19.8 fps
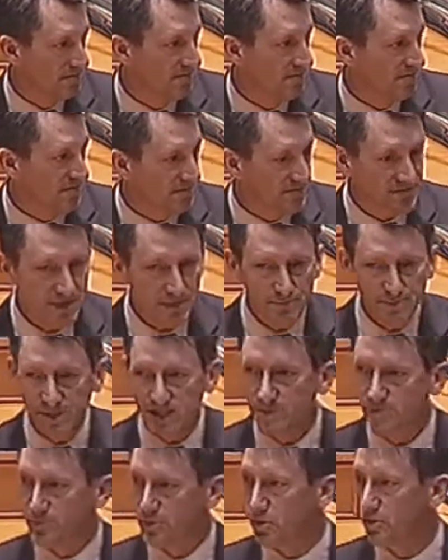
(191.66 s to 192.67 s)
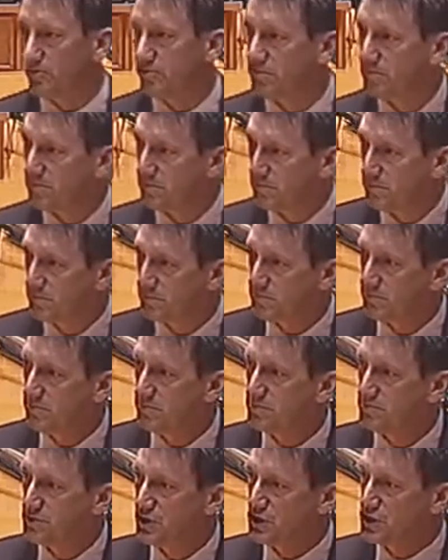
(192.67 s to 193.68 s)
50 people
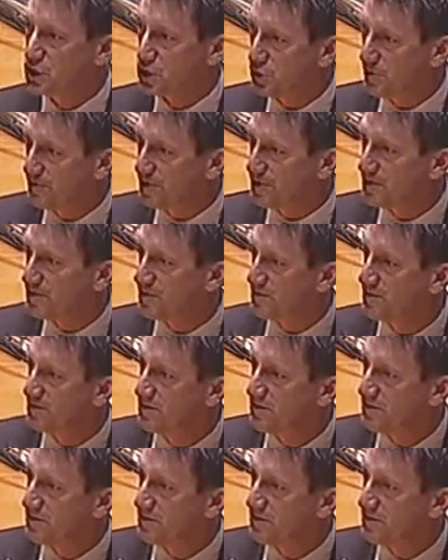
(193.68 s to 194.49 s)
determined